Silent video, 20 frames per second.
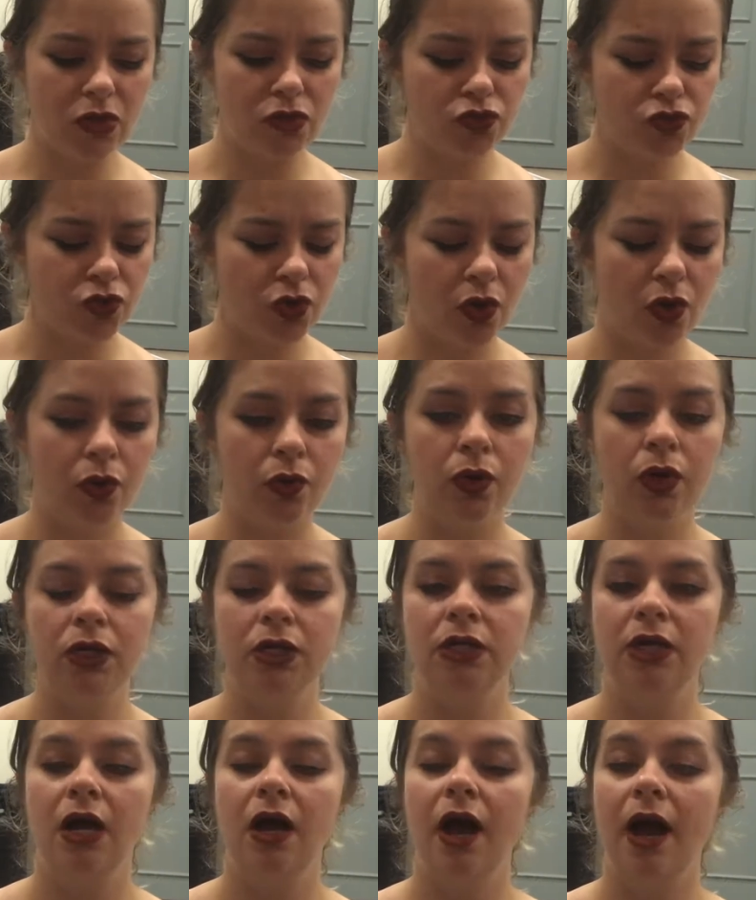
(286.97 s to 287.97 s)
So
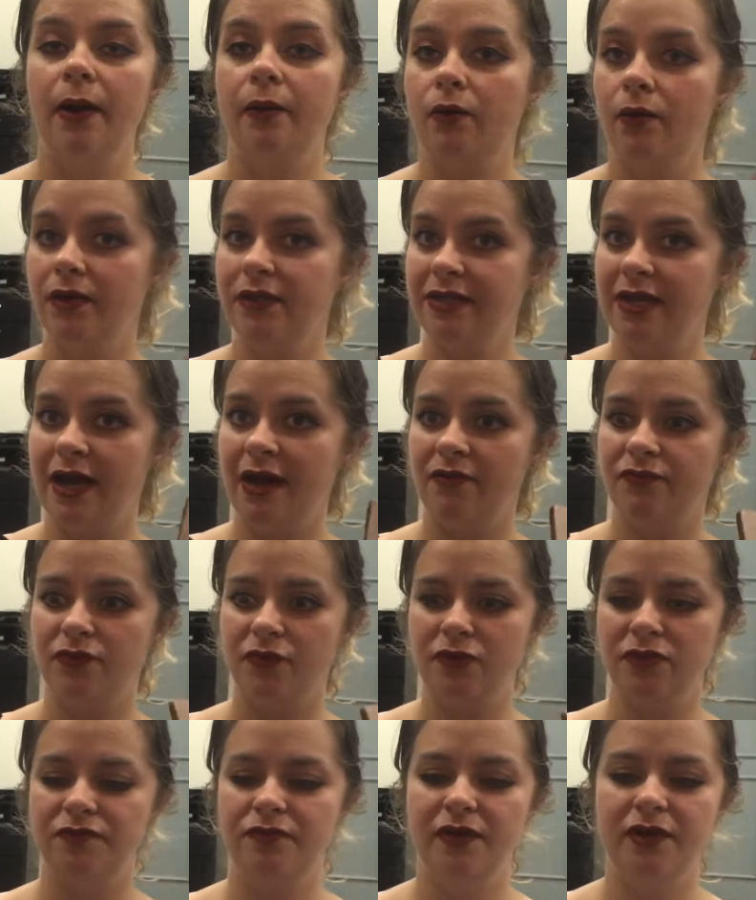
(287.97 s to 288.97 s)
I'm going to have
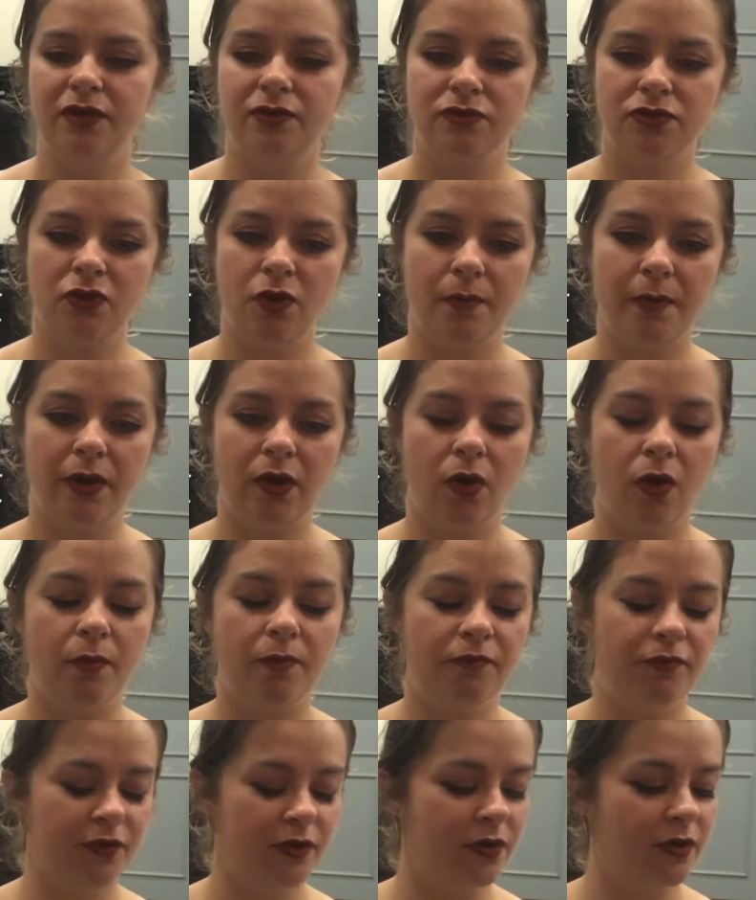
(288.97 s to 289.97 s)
those videos coming
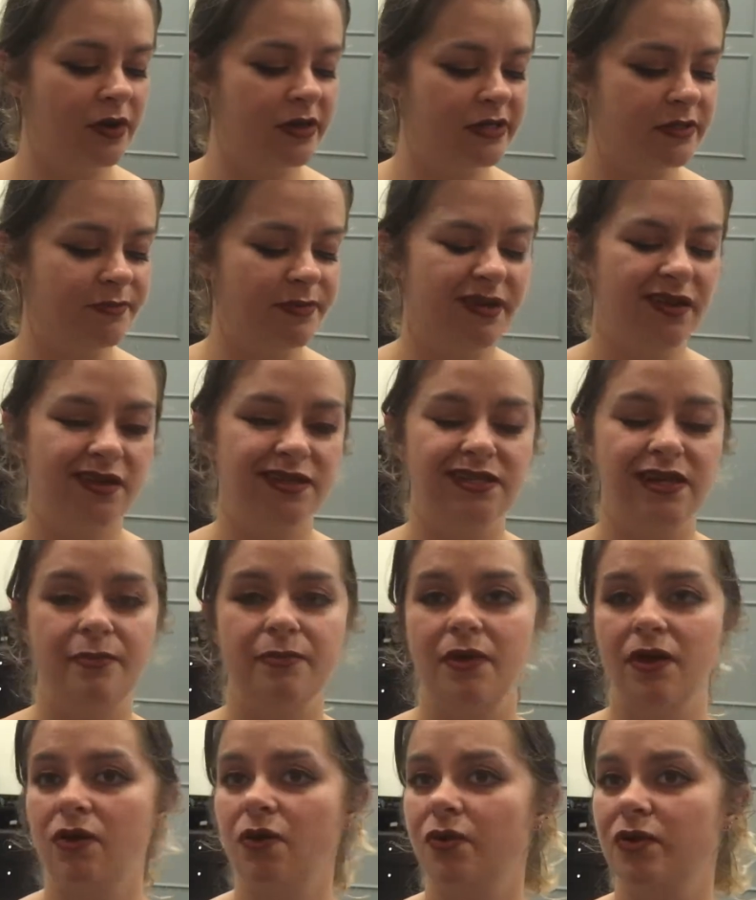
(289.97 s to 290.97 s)
up for you guys, because
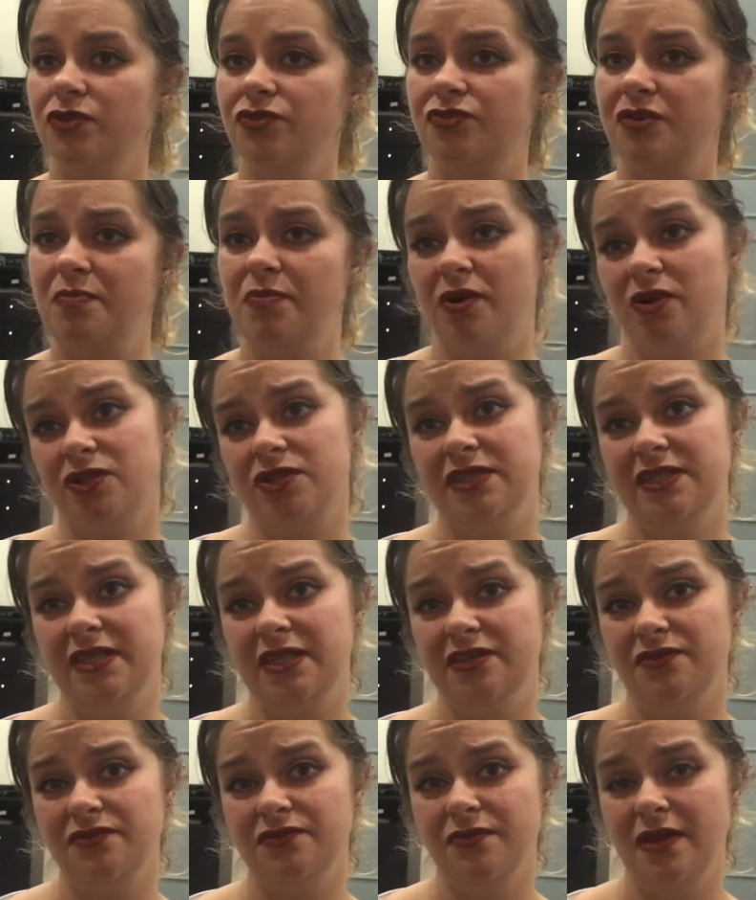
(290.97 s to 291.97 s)
I'm not going to repurchase
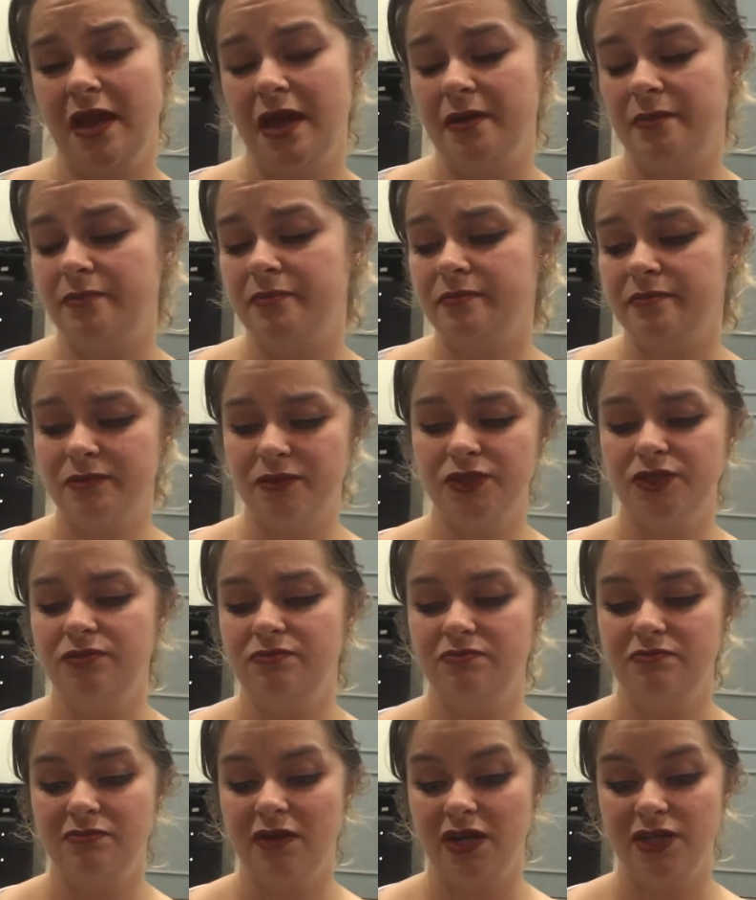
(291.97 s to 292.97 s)
these
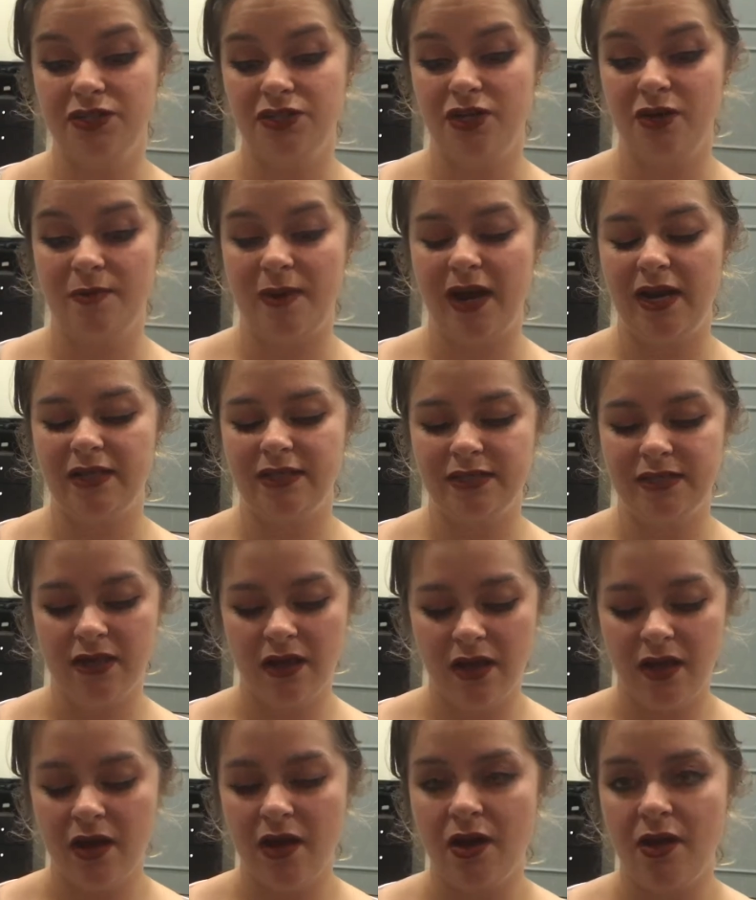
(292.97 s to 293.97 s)
eyeshadow palettes,
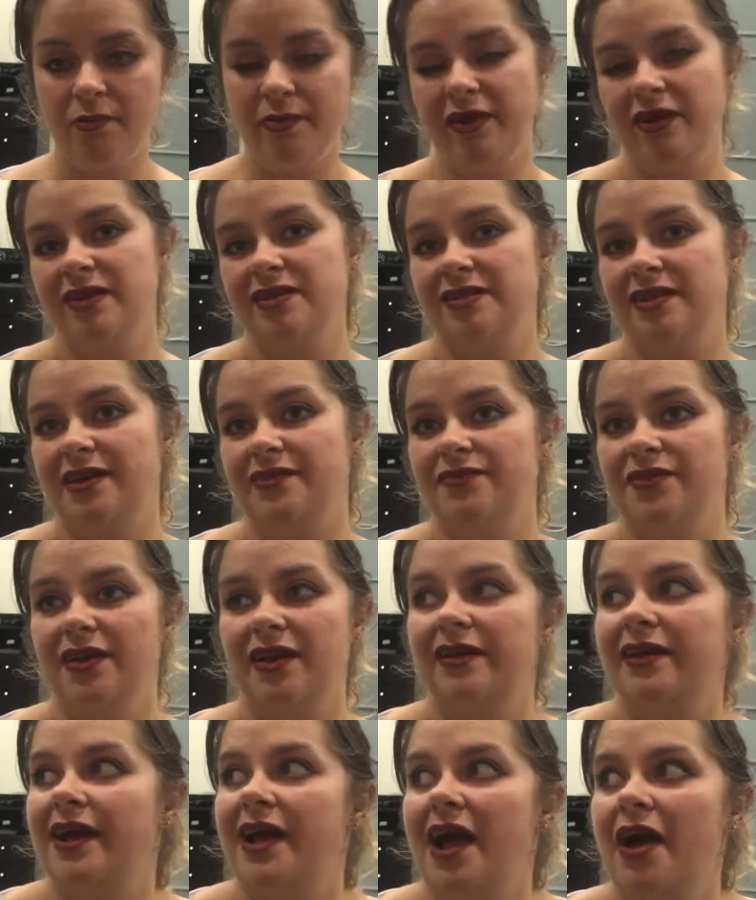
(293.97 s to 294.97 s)
because I feel
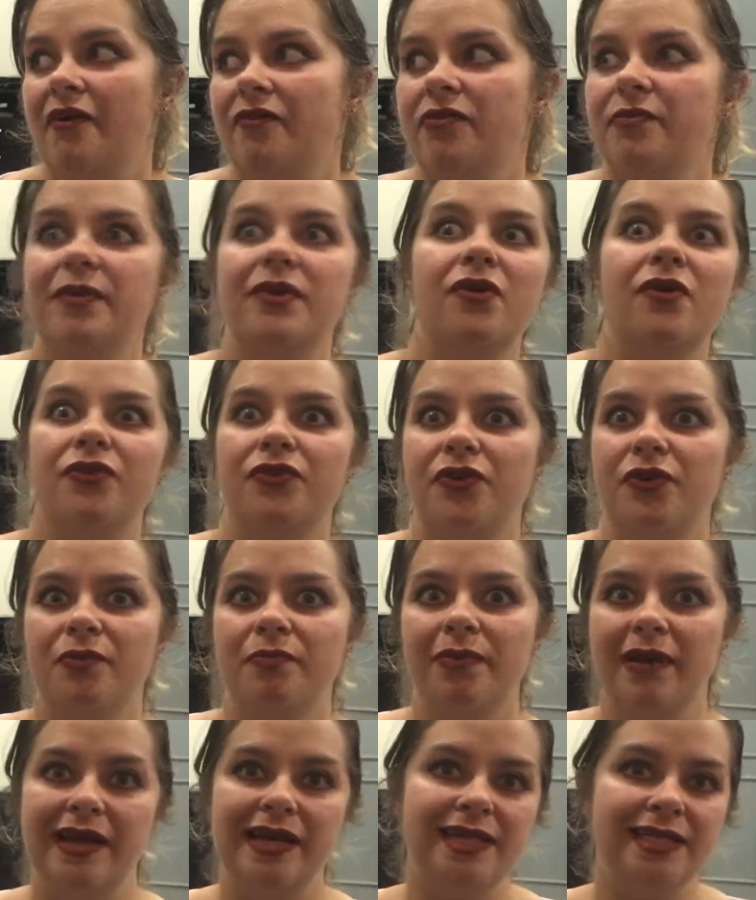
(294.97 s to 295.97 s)
like I have them in
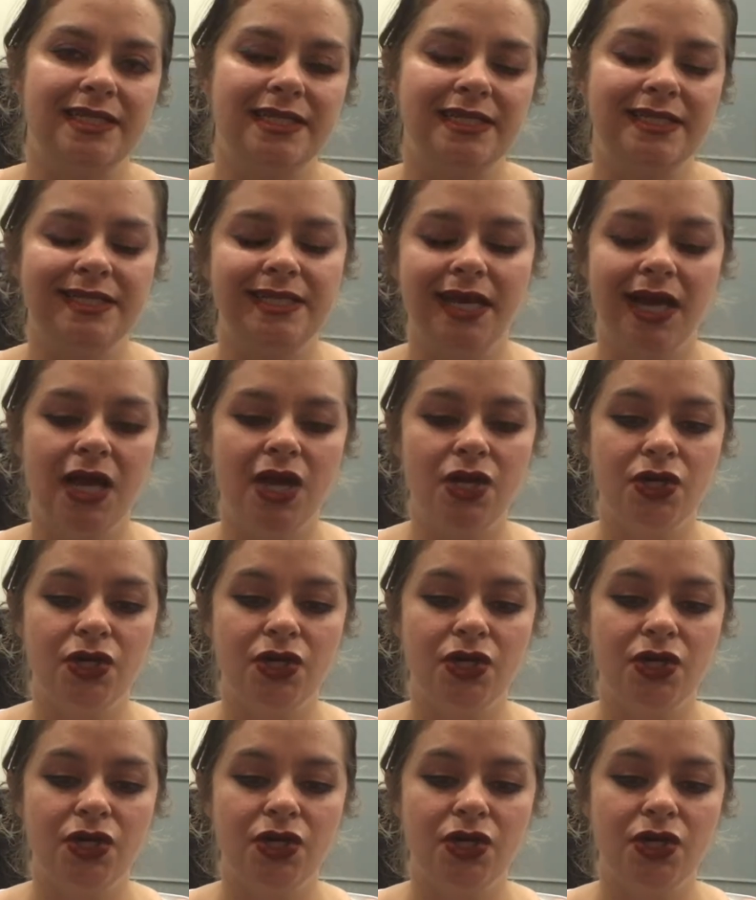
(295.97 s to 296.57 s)
other places.